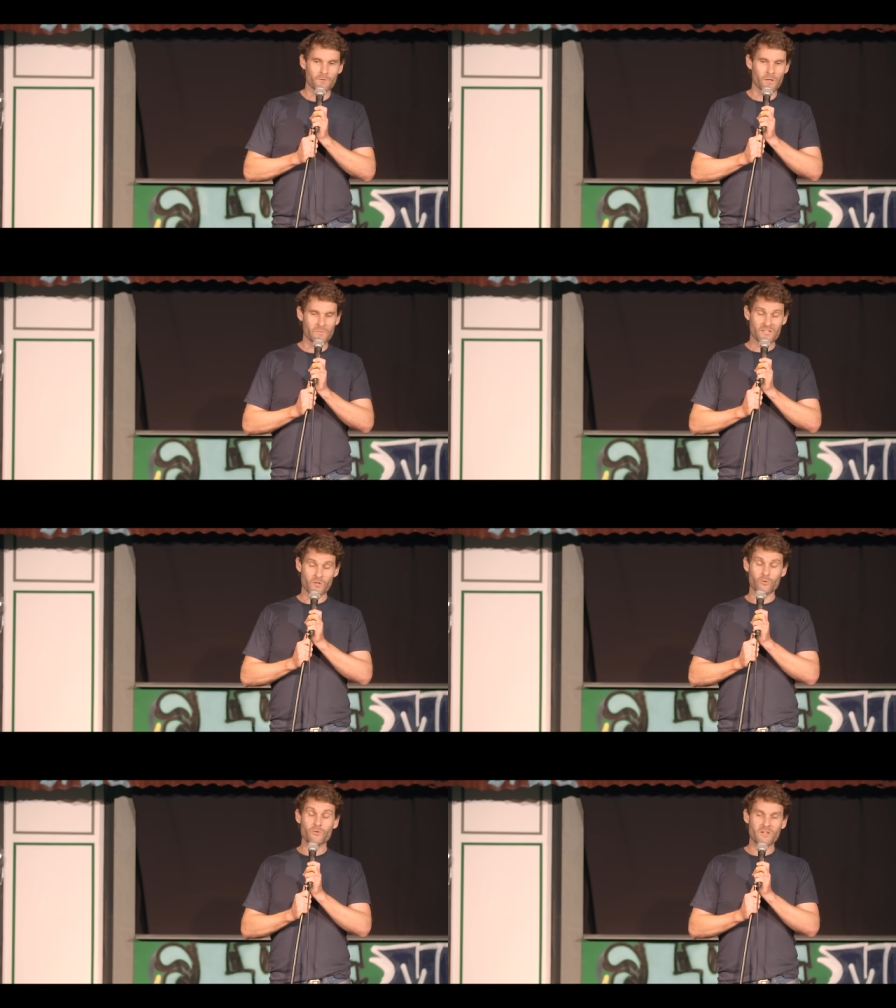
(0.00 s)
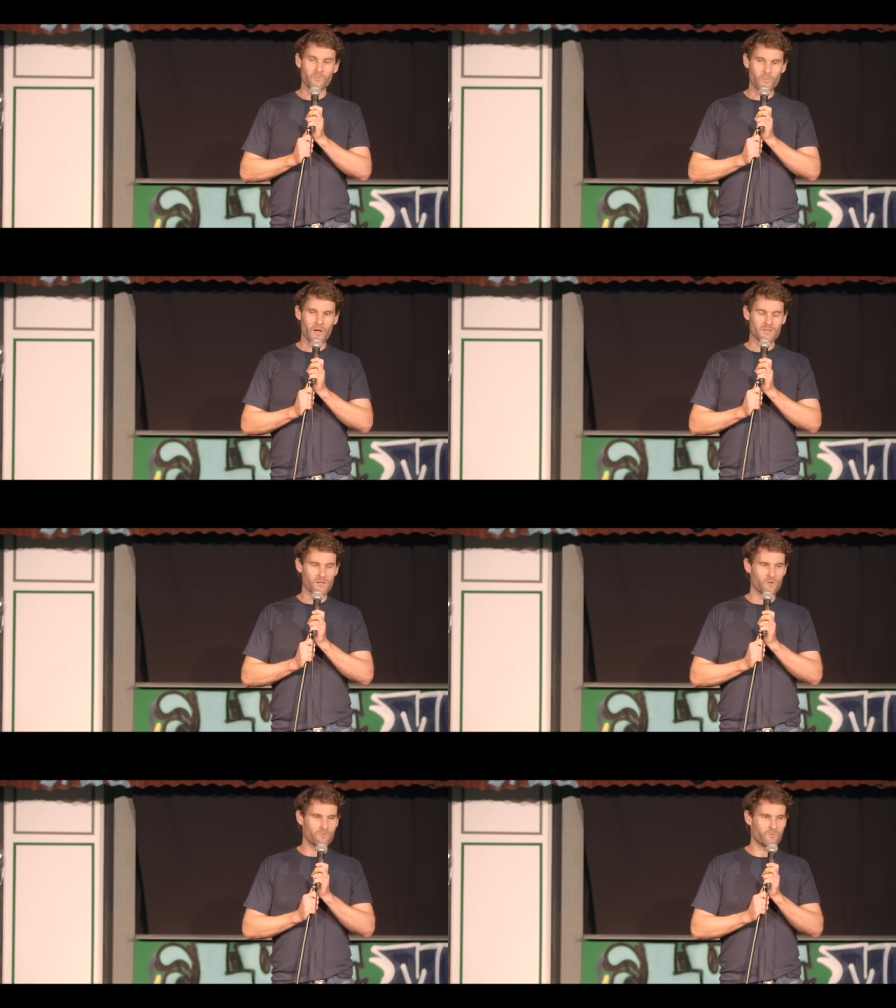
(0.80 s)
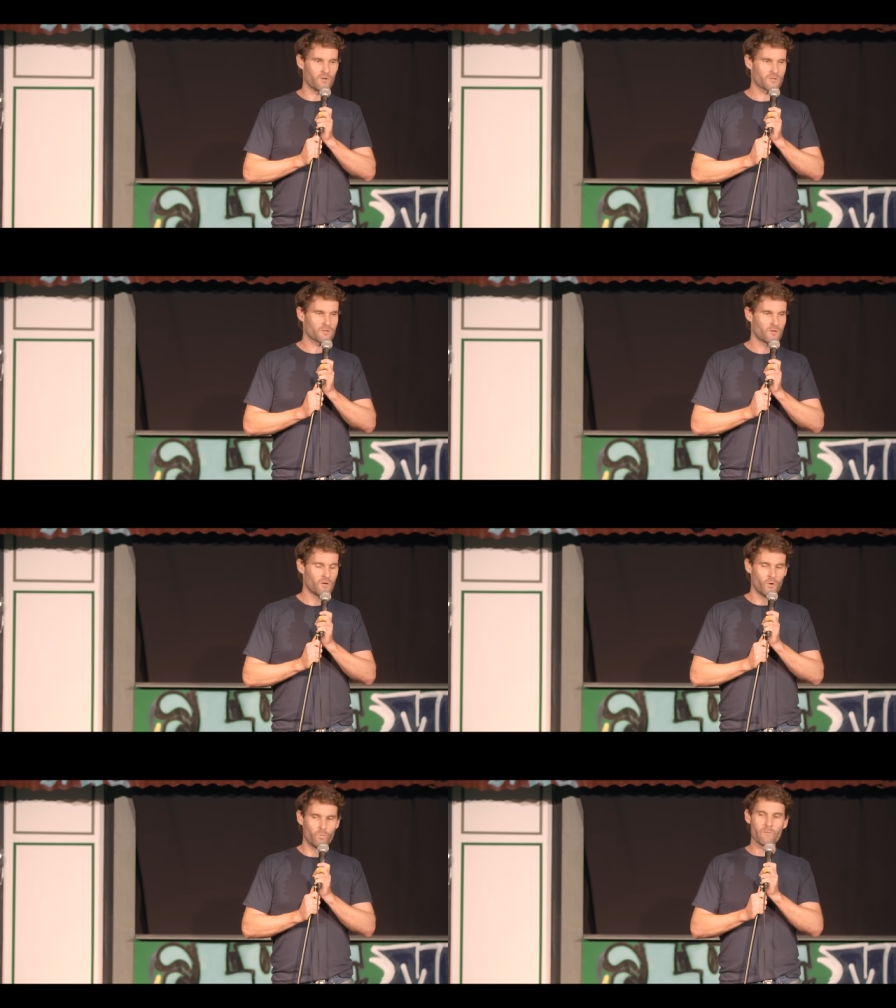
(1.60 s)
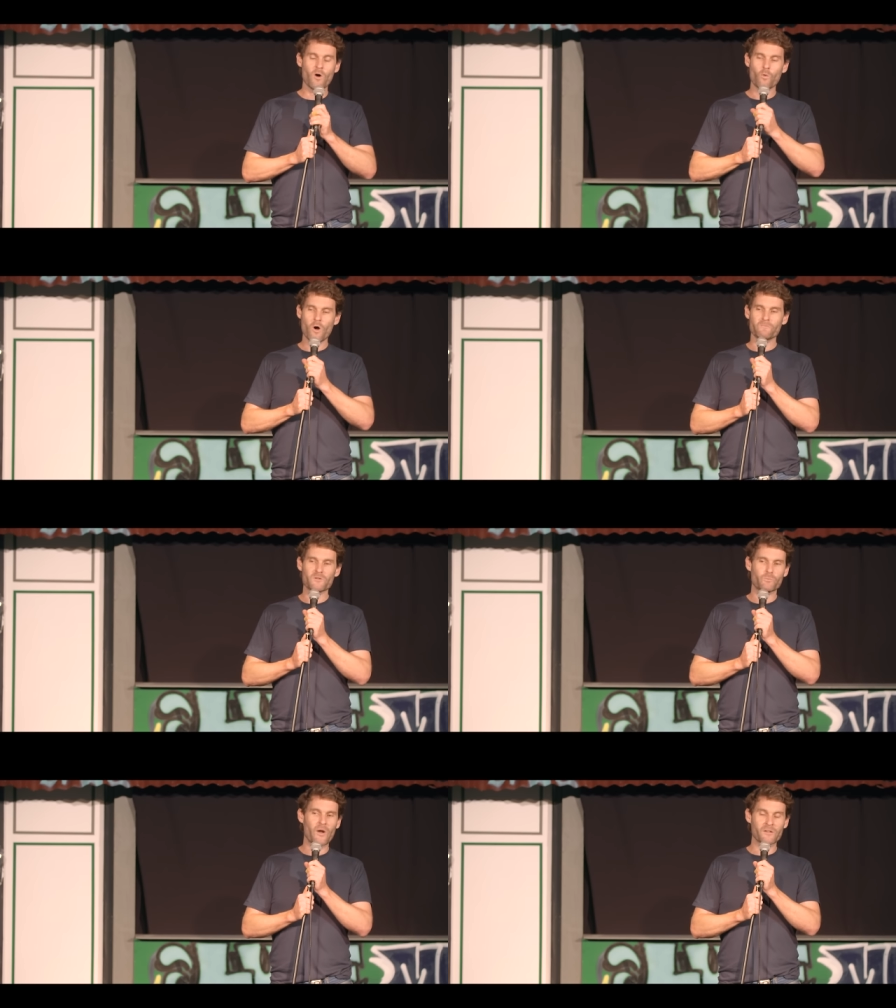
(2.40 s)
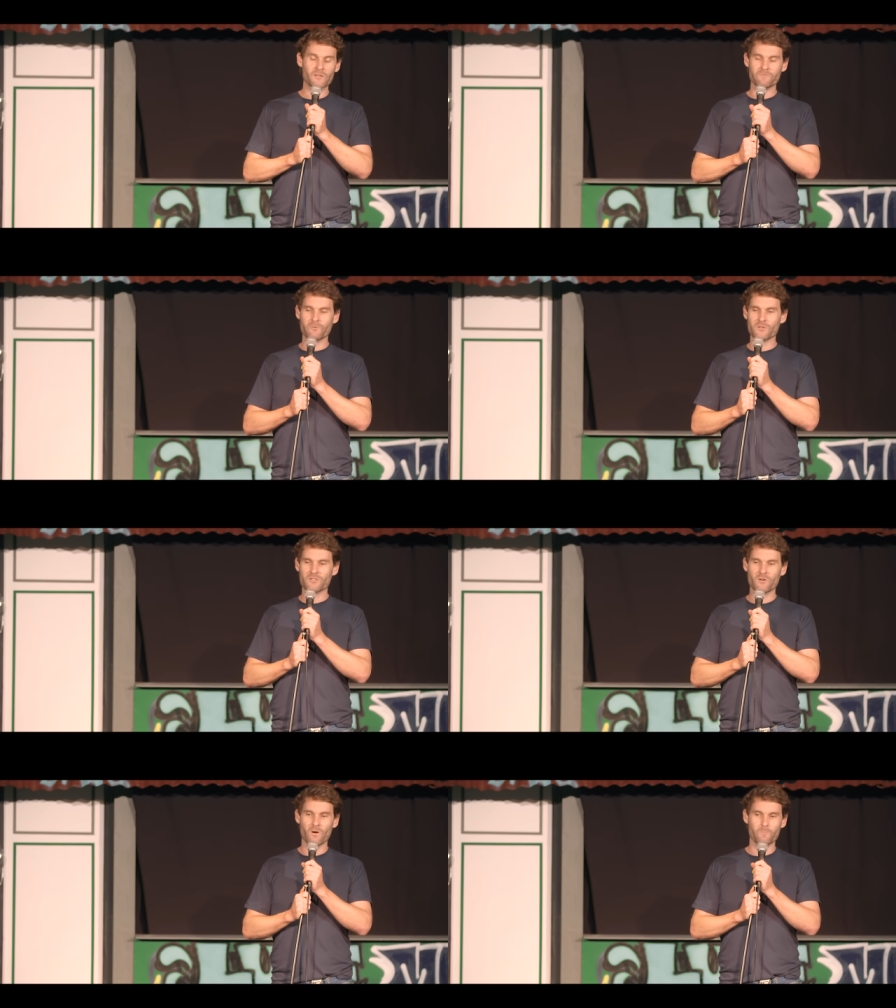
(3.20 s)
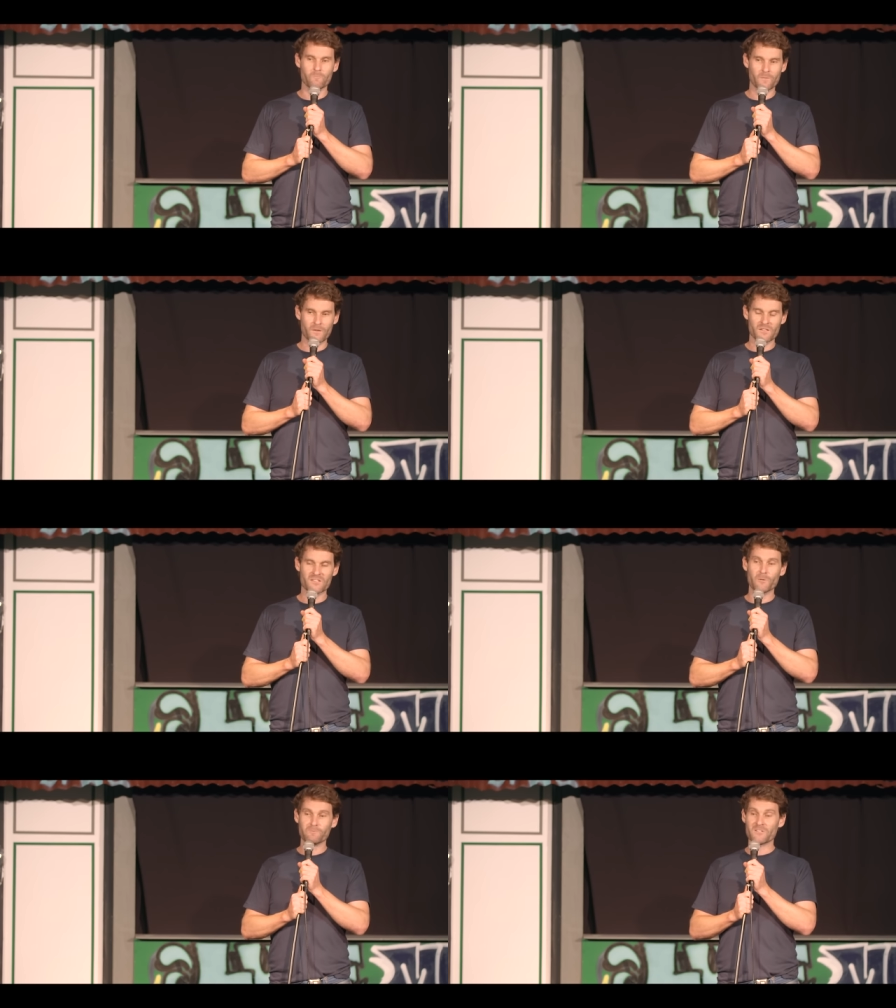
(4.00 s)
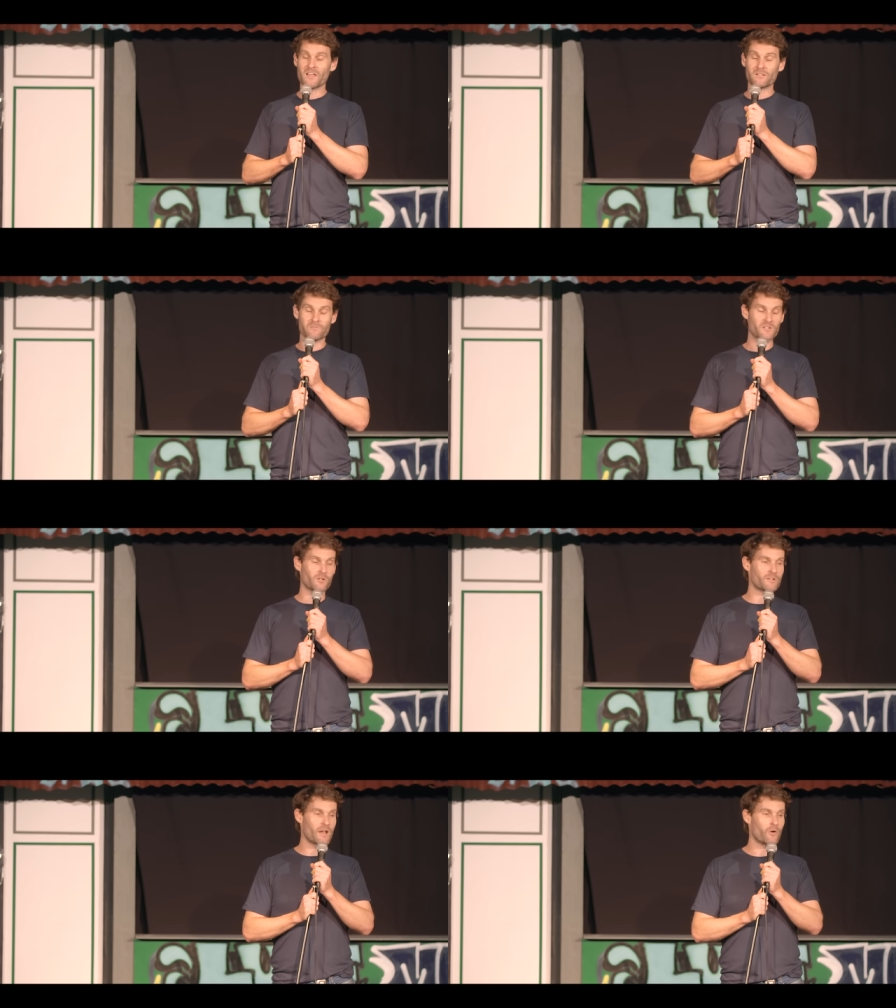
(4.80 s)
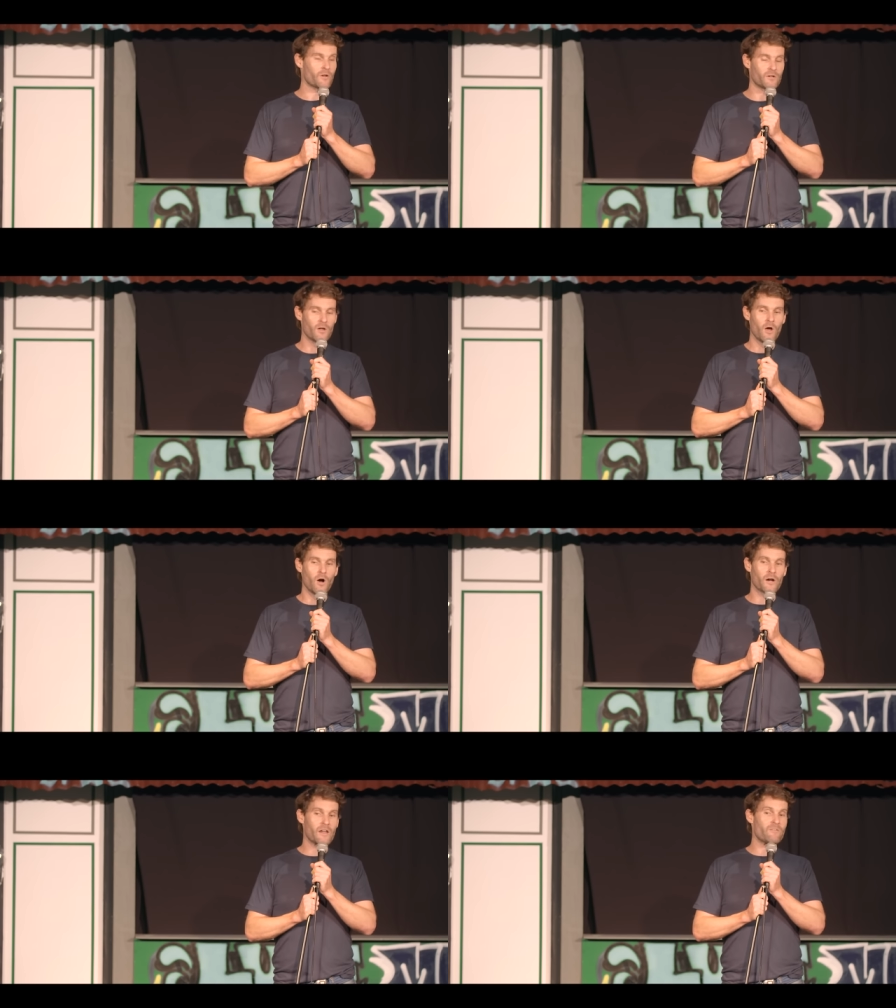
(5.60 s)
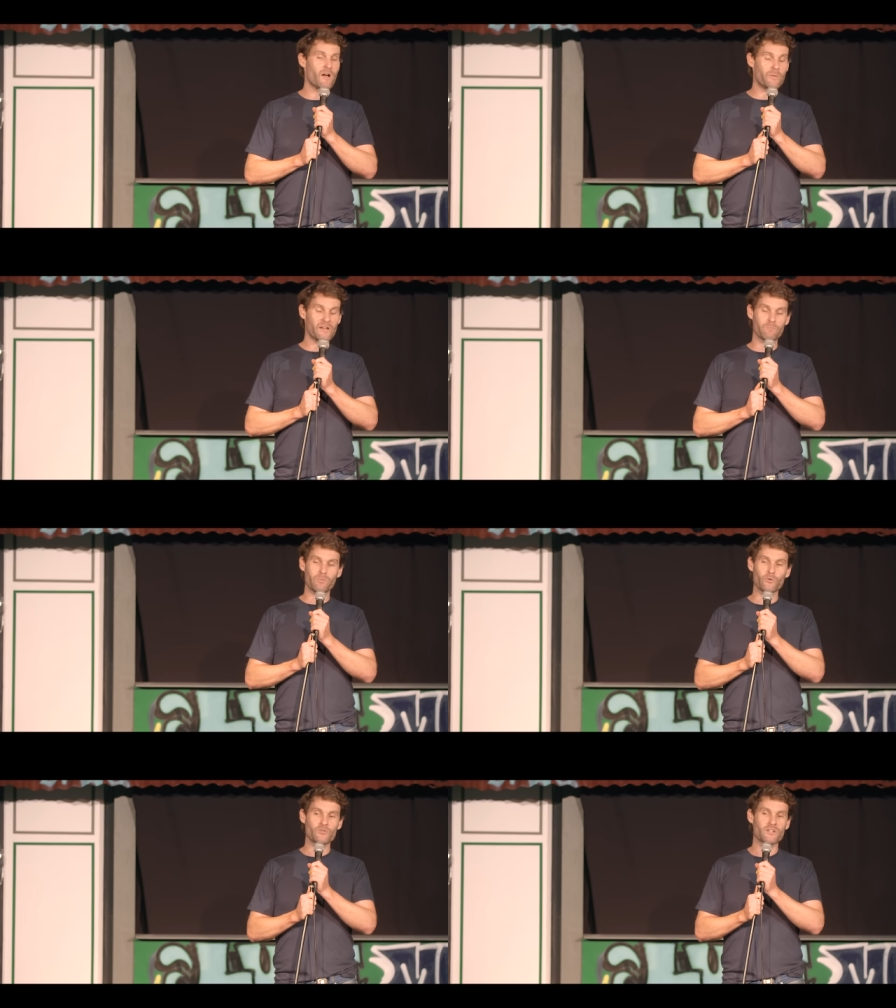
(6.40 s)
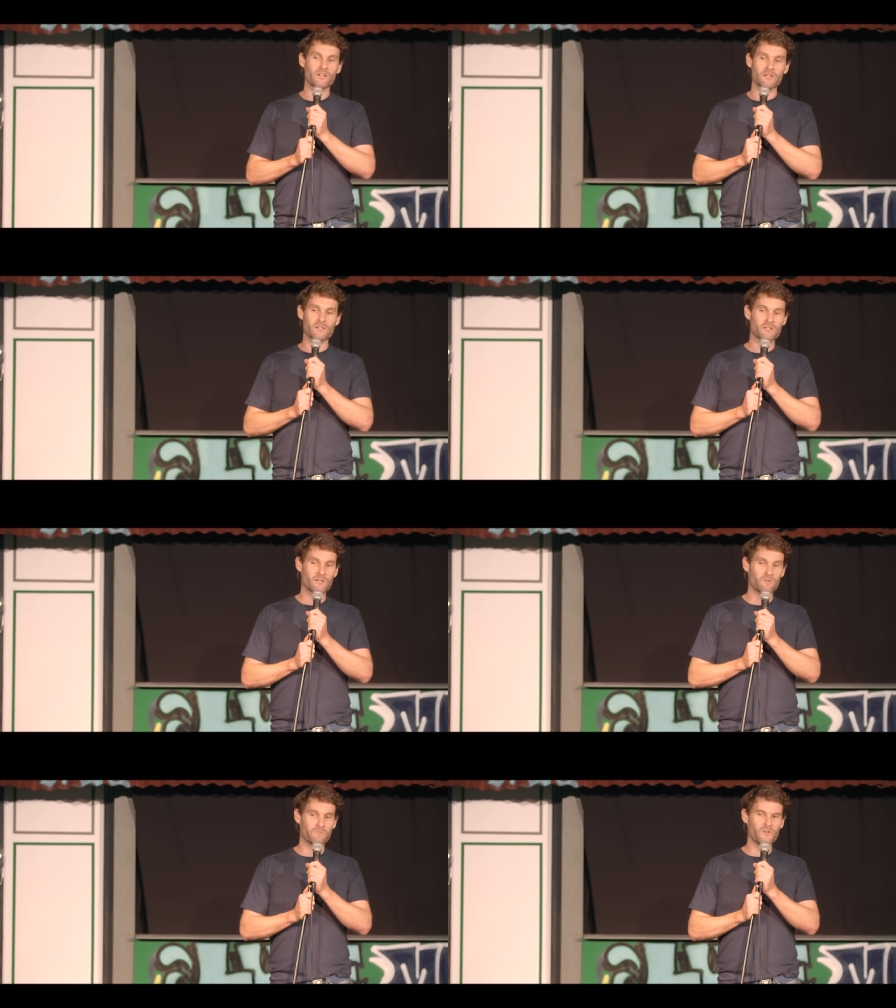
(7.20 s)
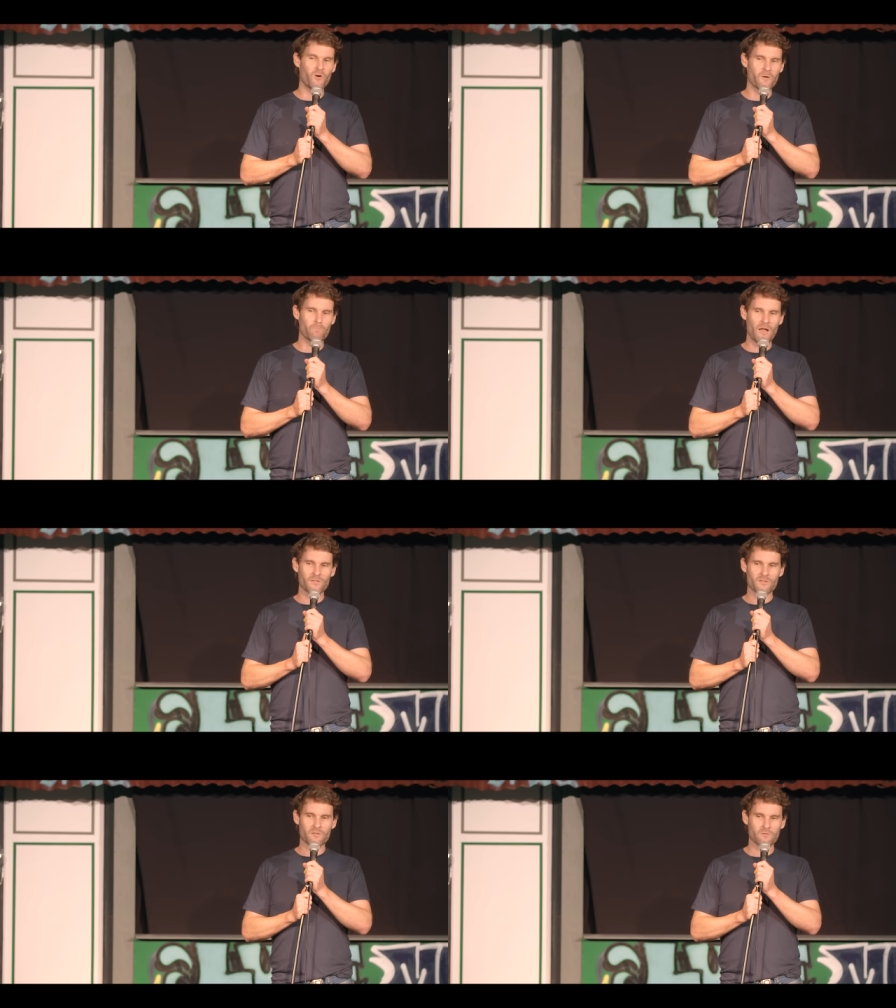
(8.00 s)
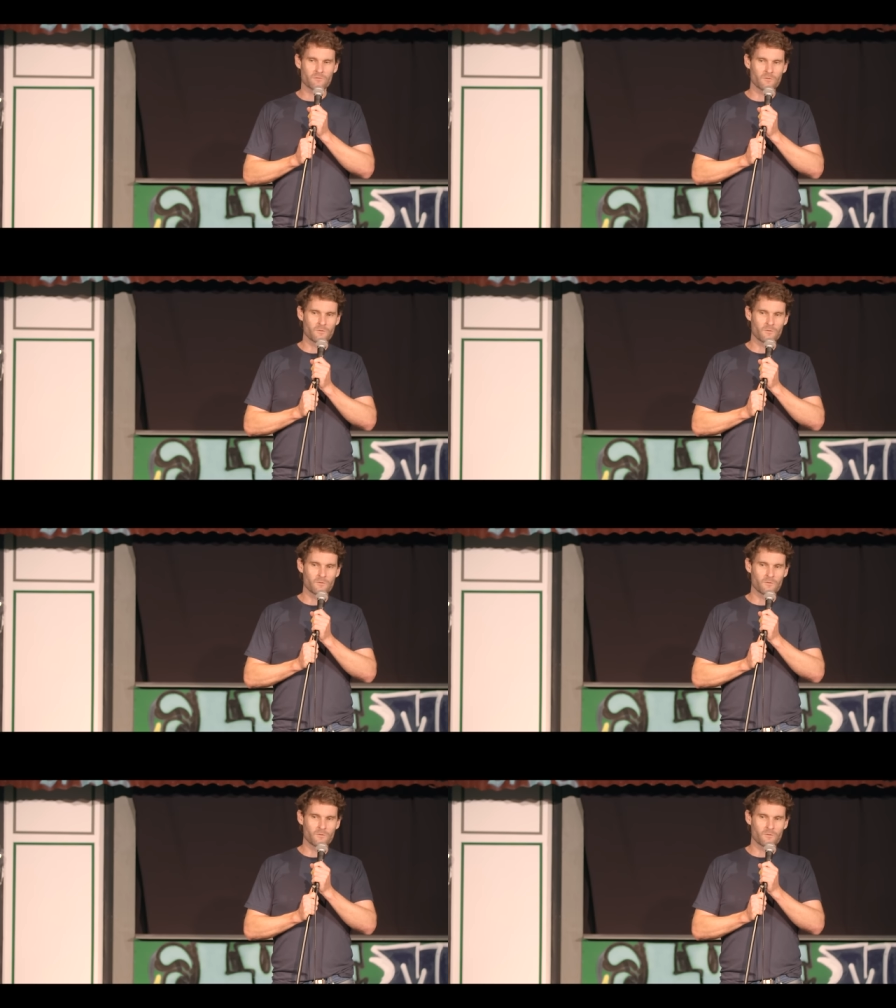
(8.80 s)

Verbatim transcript: Let me tell you something about sacrifice. When my wife was pregnant the first time, in a selfless act of solidarity, I gave up eating blue cheese for nine months.